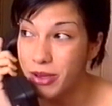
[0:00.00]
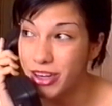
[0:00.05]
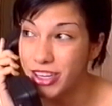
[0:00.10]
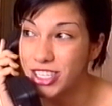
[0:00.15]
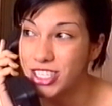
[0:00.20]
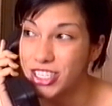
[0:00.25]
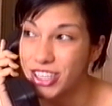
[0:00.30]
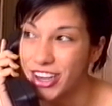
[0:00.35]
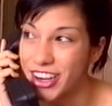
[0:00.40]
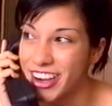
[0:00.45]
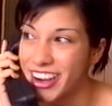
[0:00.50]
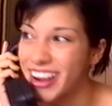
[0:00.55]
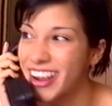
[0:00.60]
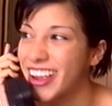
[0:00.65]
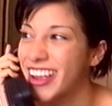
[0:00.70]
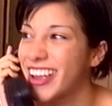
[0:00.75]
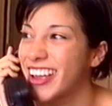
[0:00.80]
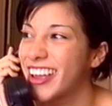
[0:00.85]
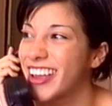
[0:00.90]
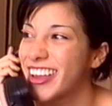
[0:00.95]
me on your show.
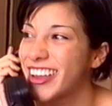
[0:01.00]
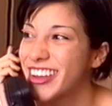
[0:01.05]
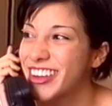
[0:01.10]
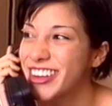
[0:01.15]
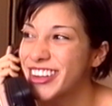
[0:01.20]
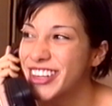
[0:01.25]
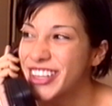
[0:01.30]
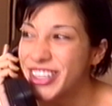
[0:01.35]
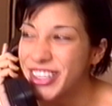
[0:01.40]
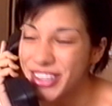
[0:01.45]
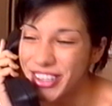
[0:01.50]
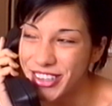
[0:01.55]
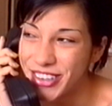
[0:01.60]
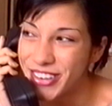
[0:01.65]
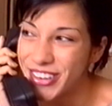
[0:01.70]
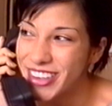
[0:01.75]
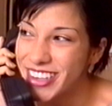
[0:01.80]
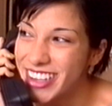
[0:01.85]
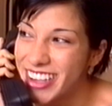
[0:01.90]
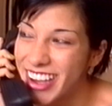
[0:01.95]

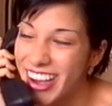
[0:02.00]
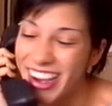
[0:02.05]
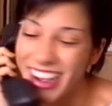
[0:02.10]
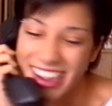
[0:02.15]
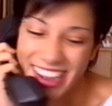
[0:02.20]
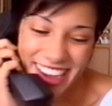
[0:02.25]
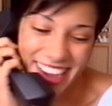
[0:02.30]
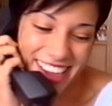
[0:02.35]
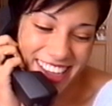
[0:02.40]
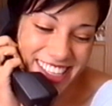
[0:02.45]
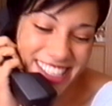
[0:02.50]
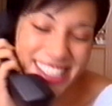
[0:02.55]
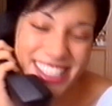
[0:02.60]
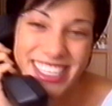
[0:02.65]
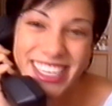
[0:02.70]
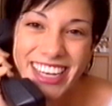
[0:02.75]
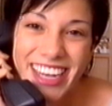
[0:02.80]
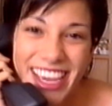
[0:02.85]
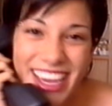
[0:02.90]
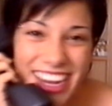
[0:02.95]
Cool. Okay,
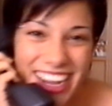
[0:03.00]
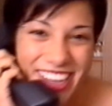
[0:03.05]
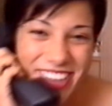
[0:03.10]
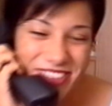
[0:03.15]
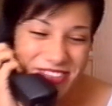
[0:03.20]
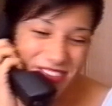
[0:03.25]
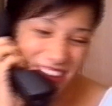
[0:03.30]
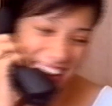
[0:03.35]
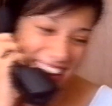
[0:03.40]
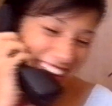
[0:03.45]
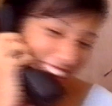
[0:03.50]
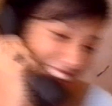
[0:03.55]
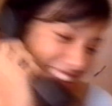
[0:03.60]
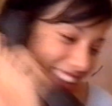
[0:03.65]
see you later. Bye.